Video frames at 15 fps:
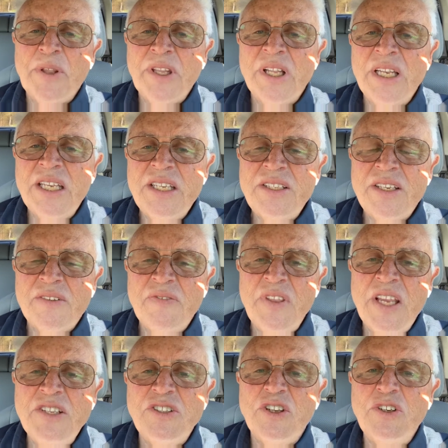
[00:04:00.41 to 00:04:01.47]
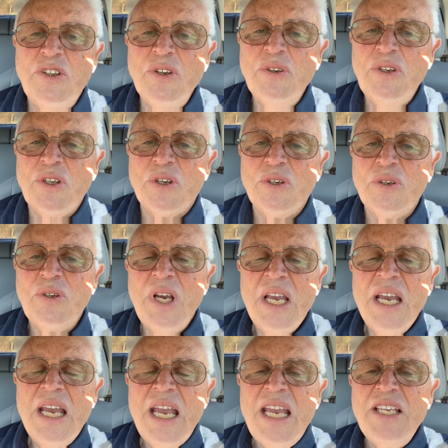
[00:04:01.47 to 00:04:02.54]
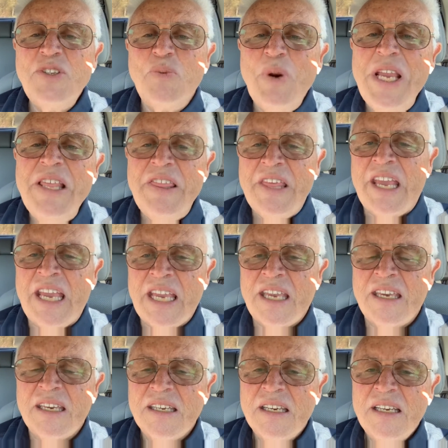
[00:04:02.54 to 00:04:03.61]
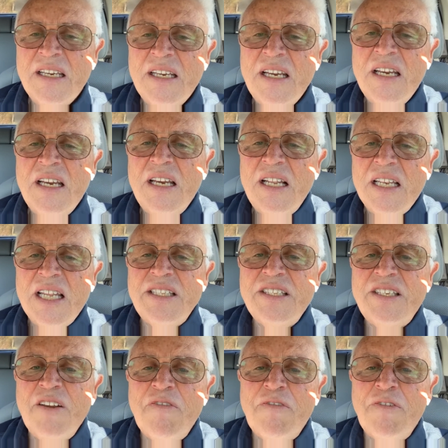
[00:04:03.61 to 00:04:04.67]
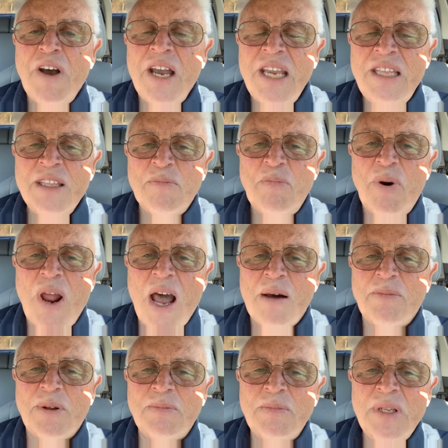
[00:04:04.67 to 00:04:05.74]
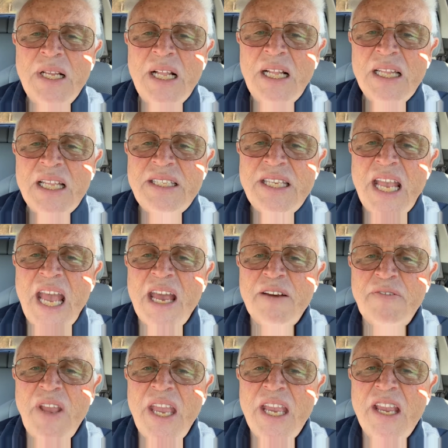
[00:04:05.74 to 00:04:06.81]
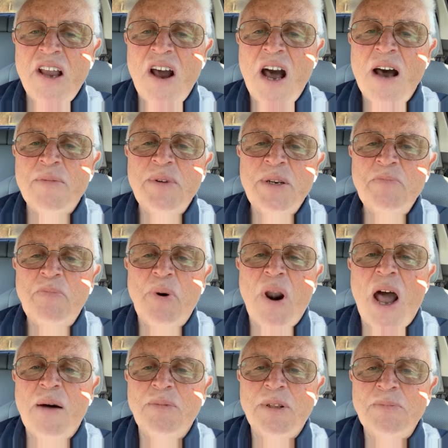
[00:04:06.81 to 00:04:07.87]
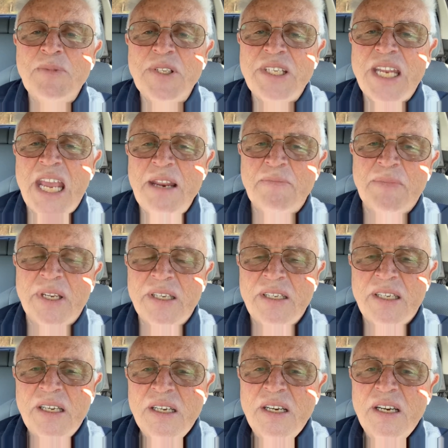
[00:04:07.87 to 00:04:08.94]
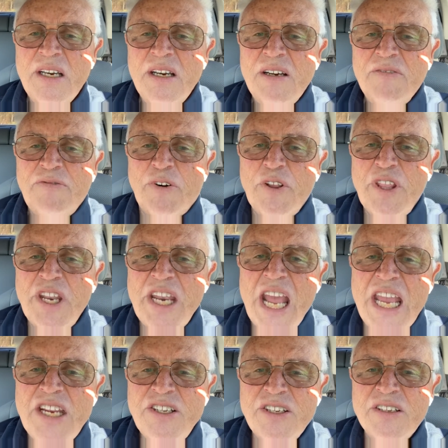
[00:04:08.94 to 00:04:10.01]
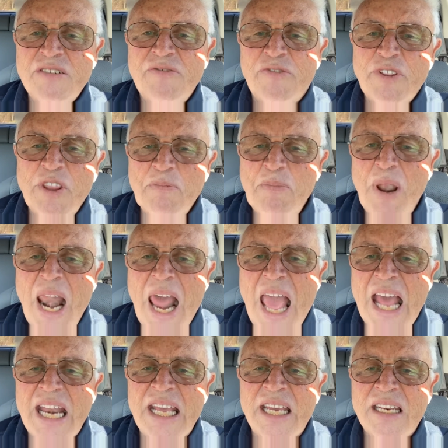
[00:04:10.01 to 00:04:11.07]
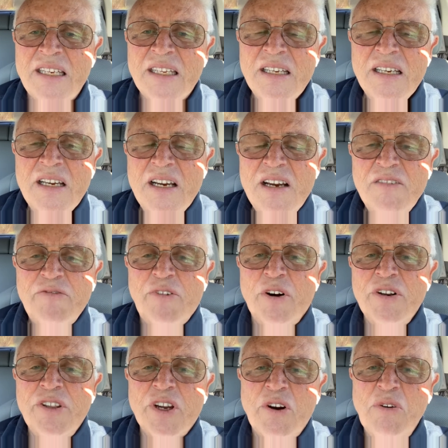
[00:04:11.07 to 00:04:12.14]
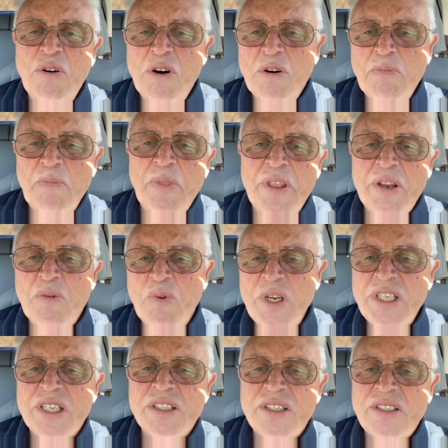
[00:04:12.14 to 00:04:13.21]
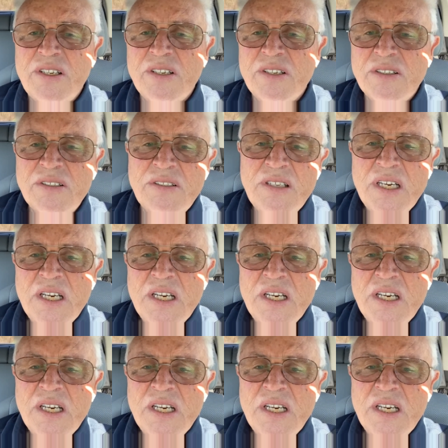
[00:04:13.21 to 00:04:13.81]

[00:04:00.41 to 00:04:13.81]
of the list of things to do is rethink. Let's define the problem. Let's have a common problem statement for the nation, for the planet, for the group that wishes to